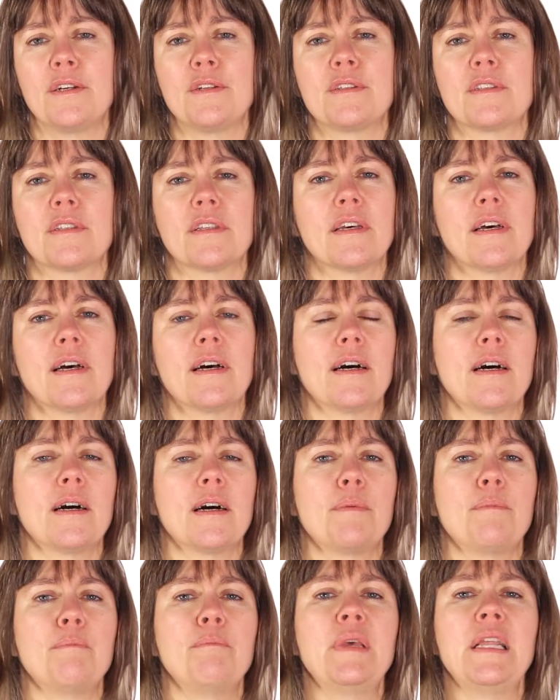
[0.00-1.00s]
is
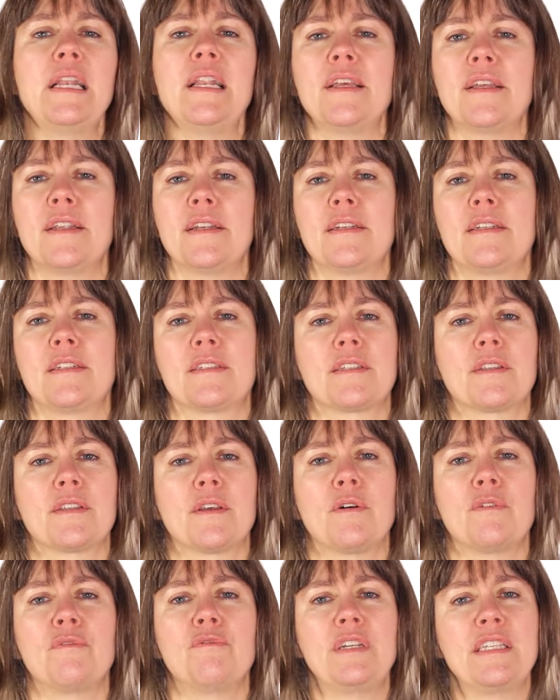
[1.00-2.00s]
millions
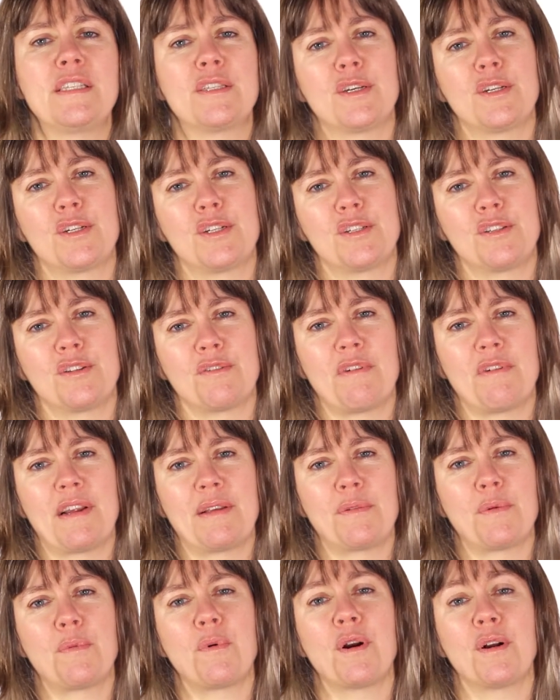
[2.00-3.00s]
of researchers
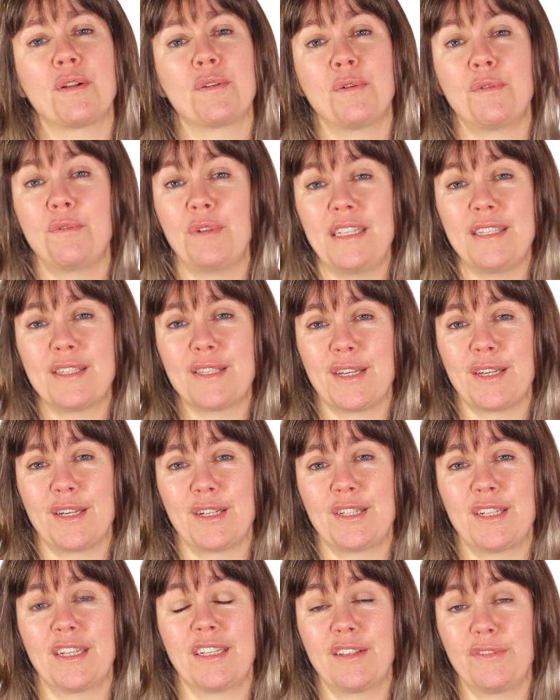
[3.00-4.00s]
around the world who are
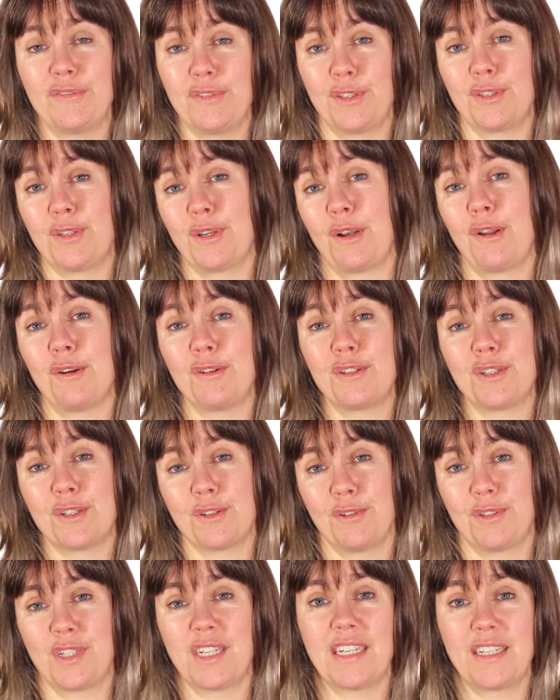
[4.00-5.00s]
researching the
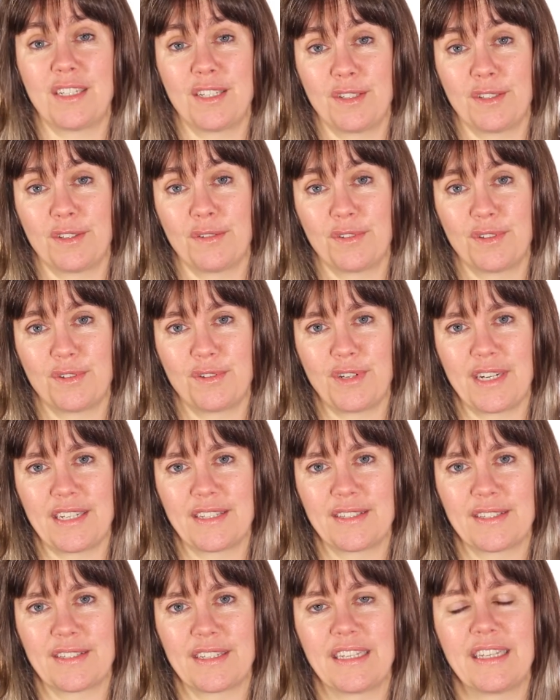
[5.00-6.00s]
physiological changes of
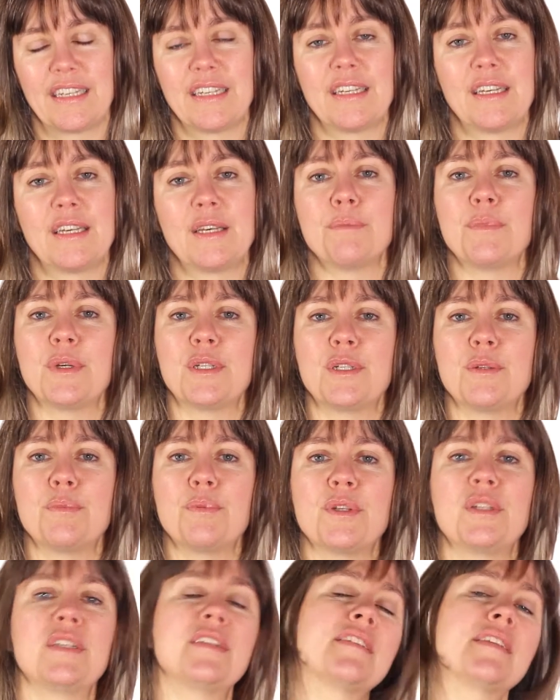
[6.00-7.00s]
stress. But to
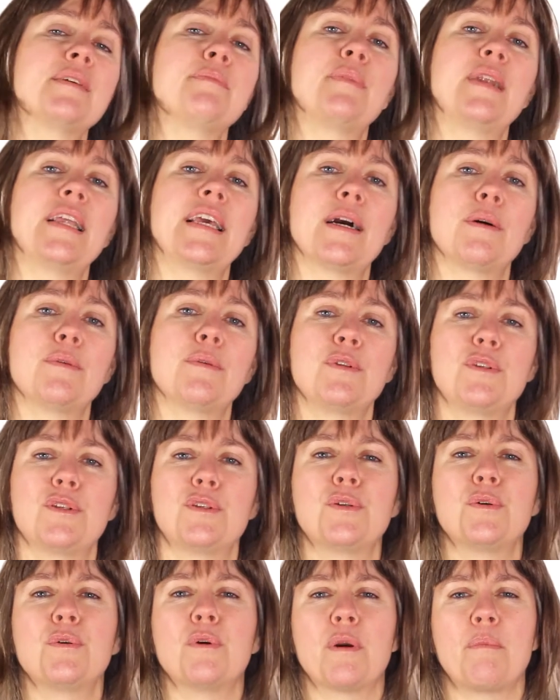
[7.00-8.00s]
put it simply, I want
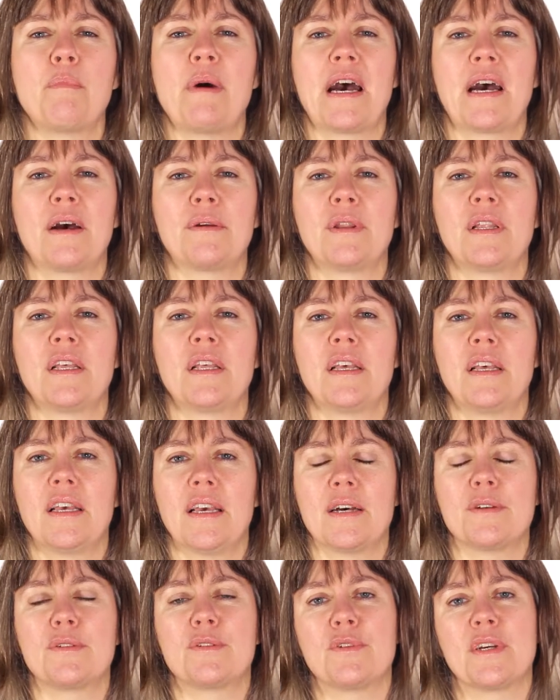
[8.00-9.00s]
to talk about
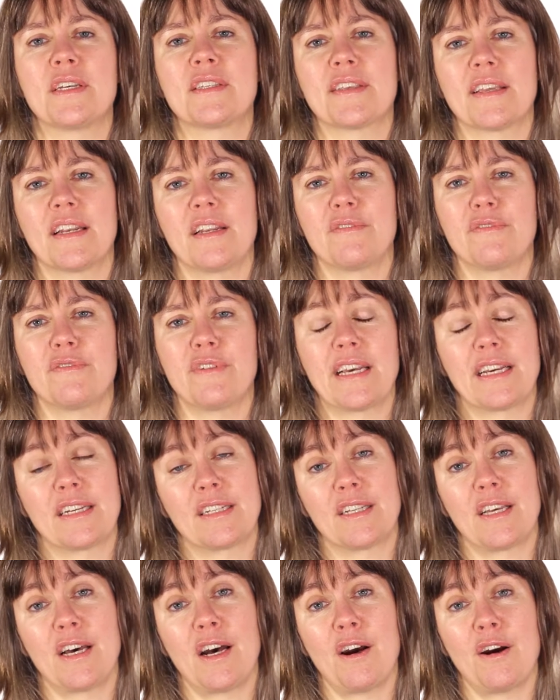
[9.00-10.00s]
how stress can
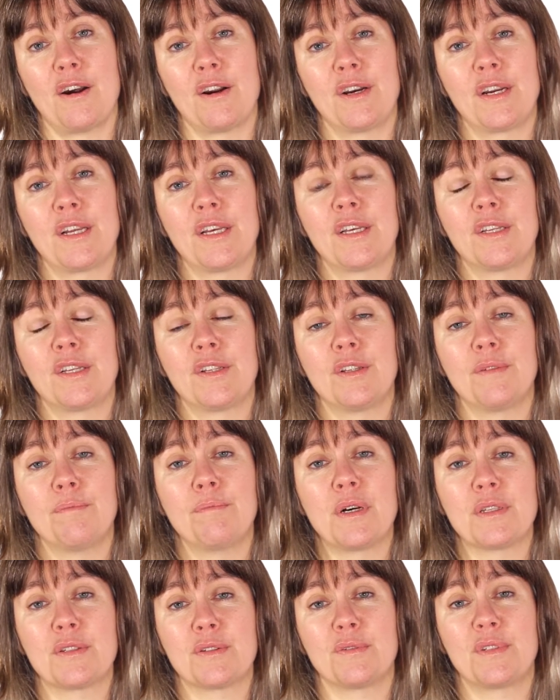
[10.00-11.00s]
affect our
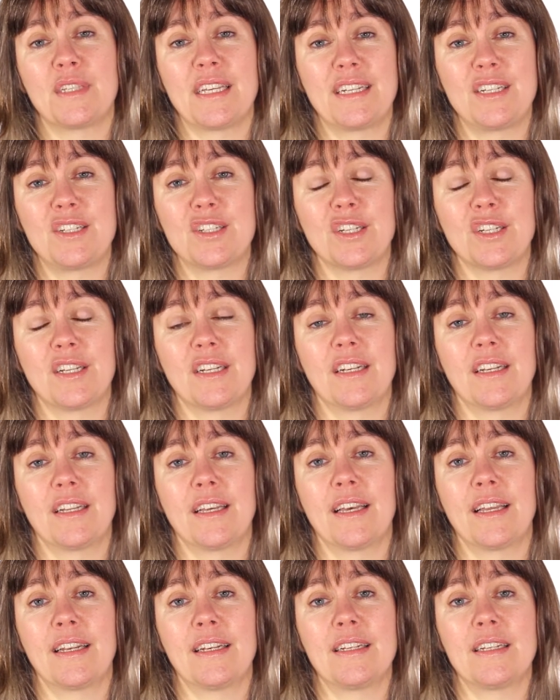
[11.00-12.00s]
muscle
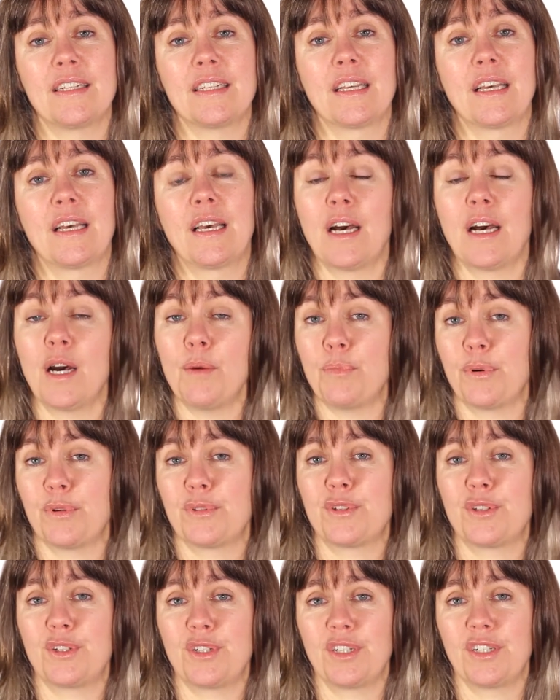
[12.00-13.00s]
tension and our
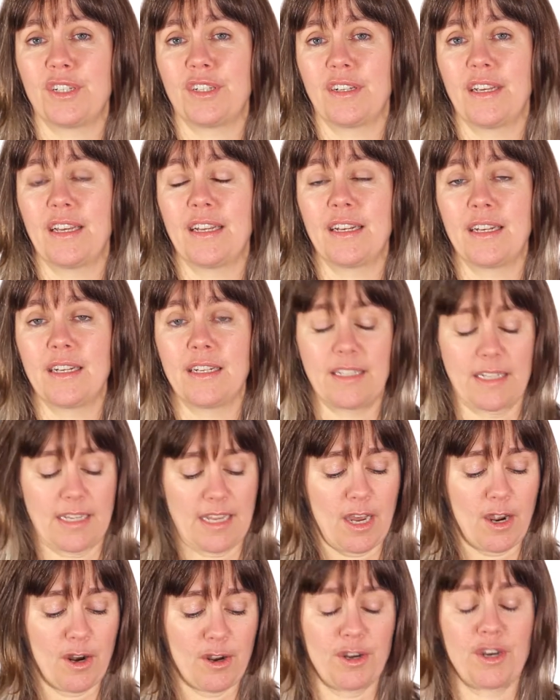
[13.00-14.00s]
posture and
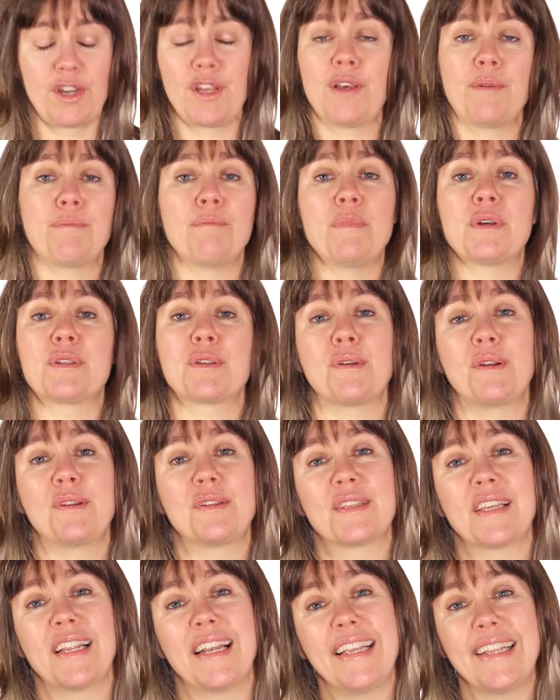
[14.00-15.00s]
our
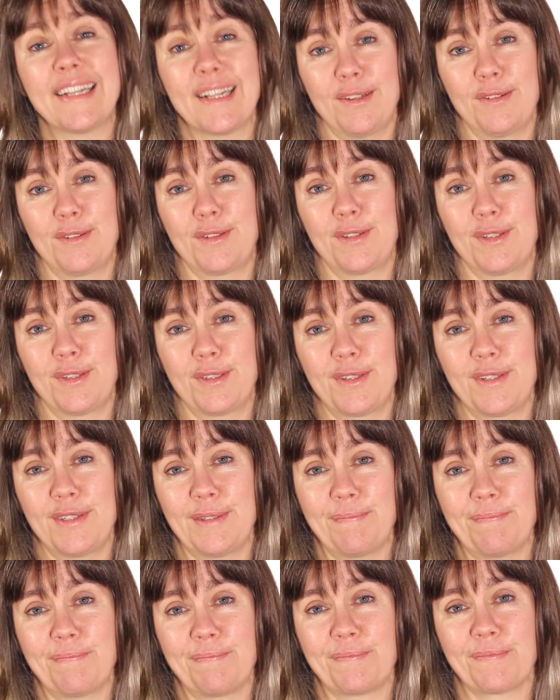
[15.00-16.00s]
musculoskeletal
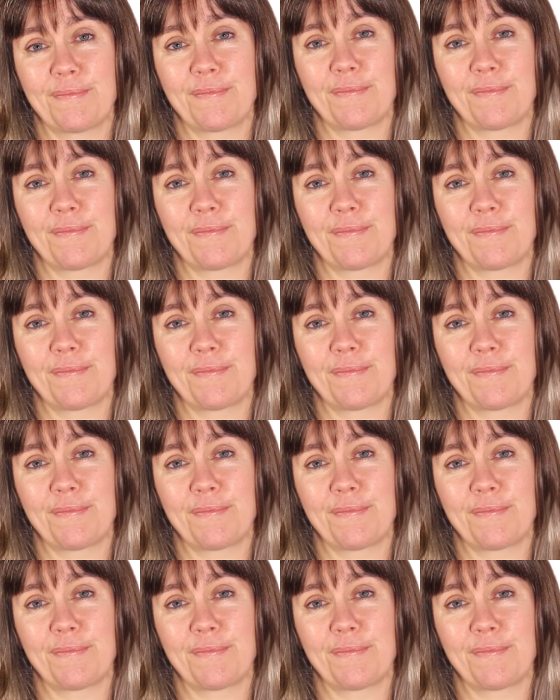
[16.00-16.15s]
system.